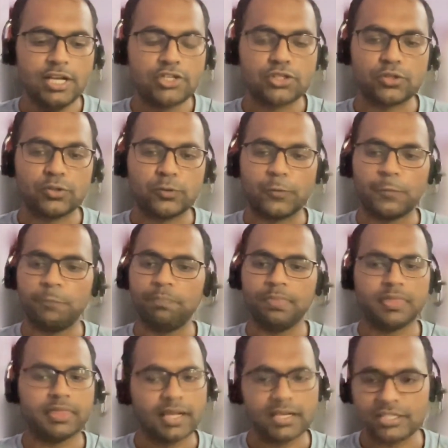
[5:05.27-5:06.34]
So
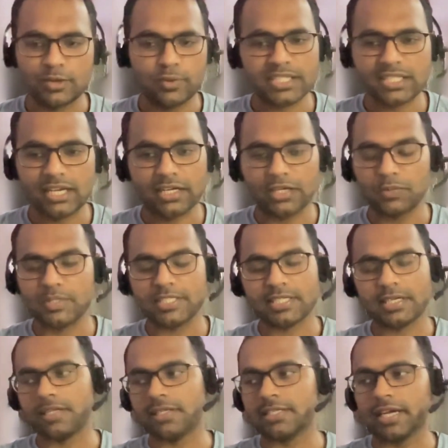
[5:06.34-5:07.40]
that's how I started with
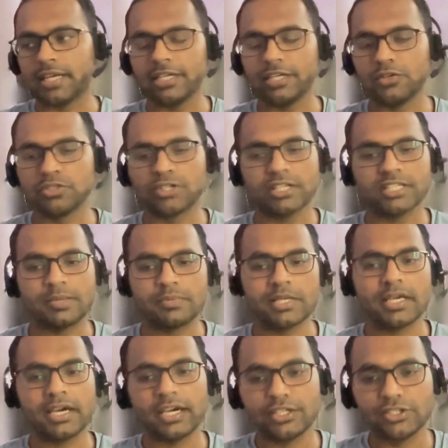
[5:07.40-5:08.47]
sales. It was not
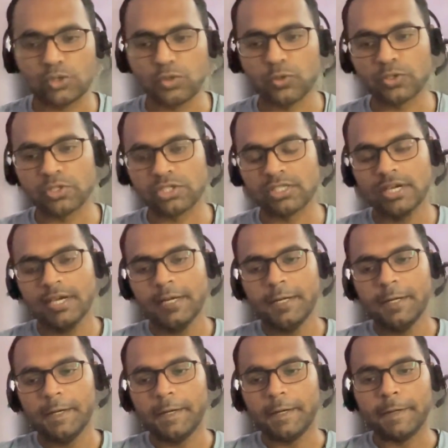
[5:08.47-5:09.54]
something I chose,
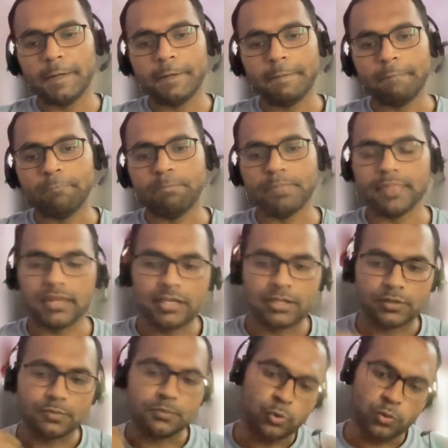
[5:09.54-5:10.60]
you
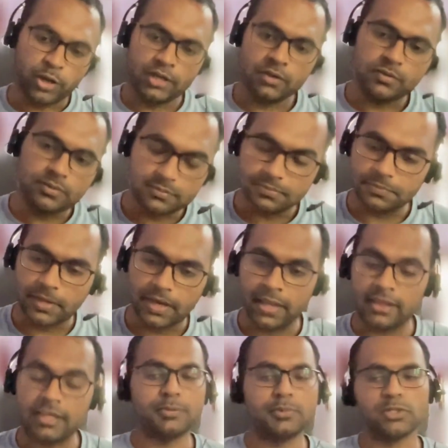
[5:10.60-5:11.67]
know, knowing
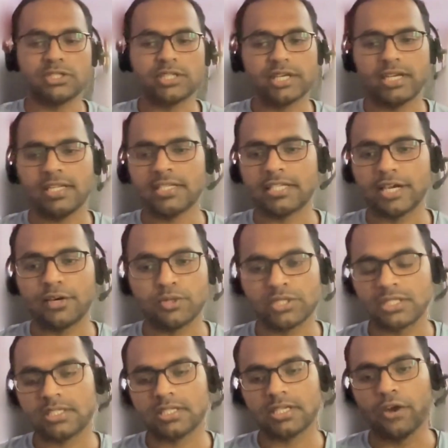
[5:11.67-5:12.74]
anything about sales. I
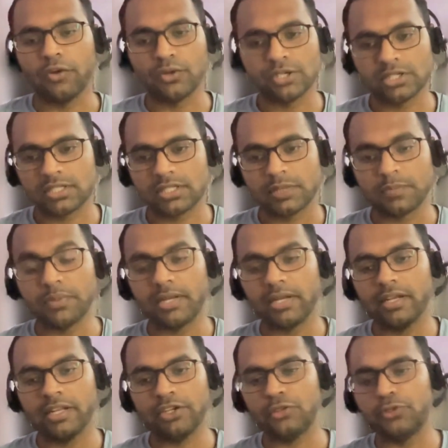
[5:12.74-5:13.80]
was
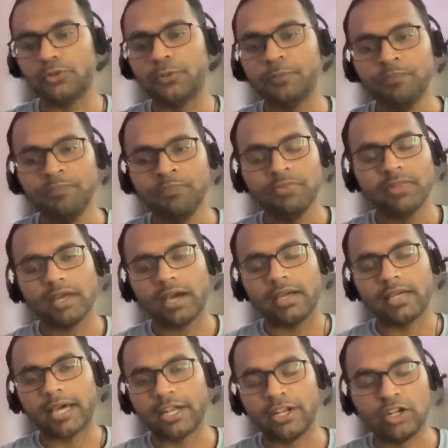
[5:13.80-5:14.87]
completely new.
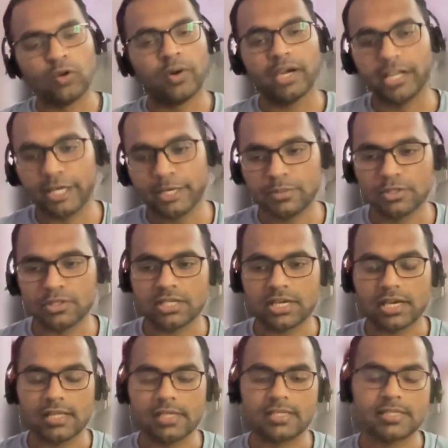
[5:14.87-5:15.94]
I had no idea about
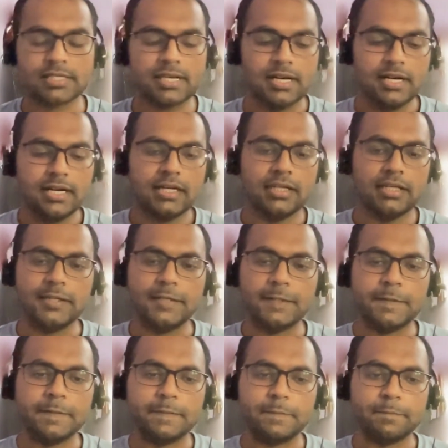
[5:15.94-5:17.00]
sales.
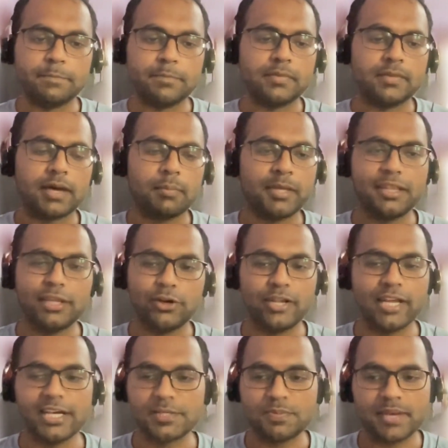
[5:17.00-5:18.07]
I mean, the
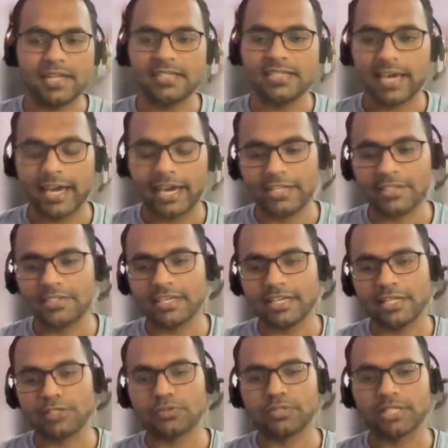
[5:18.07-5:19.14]
only experience I had in
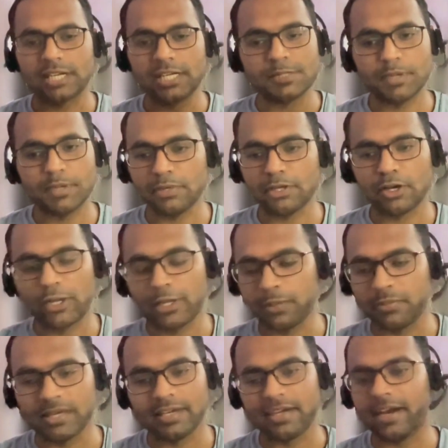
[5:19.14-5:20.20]
sales was salespeople
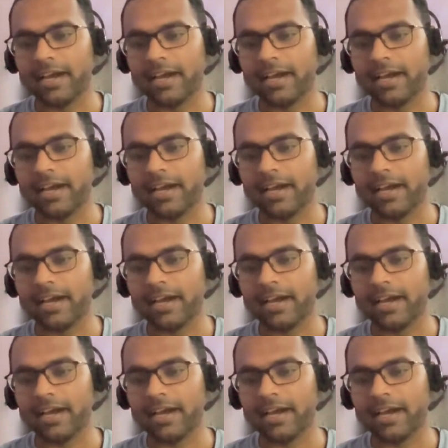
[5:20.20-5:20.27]
calling me.